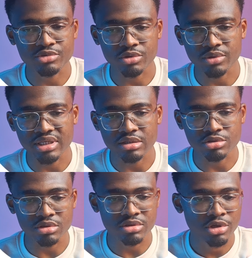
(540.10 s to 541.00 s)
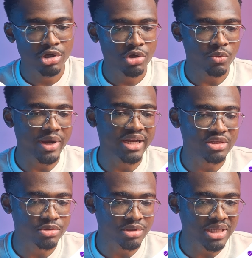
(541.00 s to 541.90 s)
So you can just write
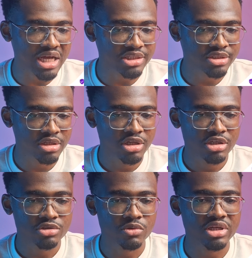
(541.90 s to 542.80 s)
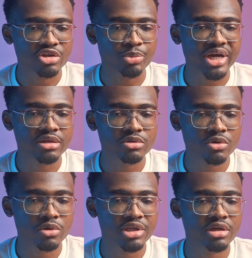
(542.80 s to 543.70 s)
it to your cache so that your Python
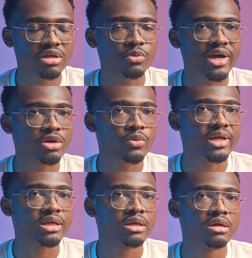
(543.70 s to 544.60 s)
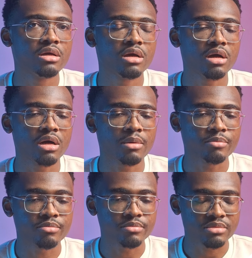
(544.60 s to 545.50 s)
code here can right away
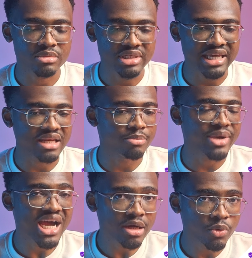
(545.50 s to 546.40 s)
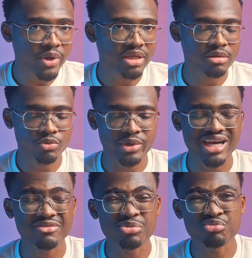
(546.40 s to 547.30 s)
get it back when we
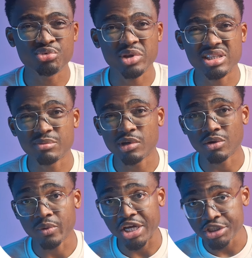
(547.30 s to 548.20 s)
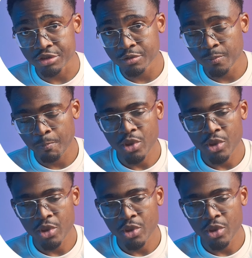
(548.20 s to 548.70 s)
have a pretty similar question,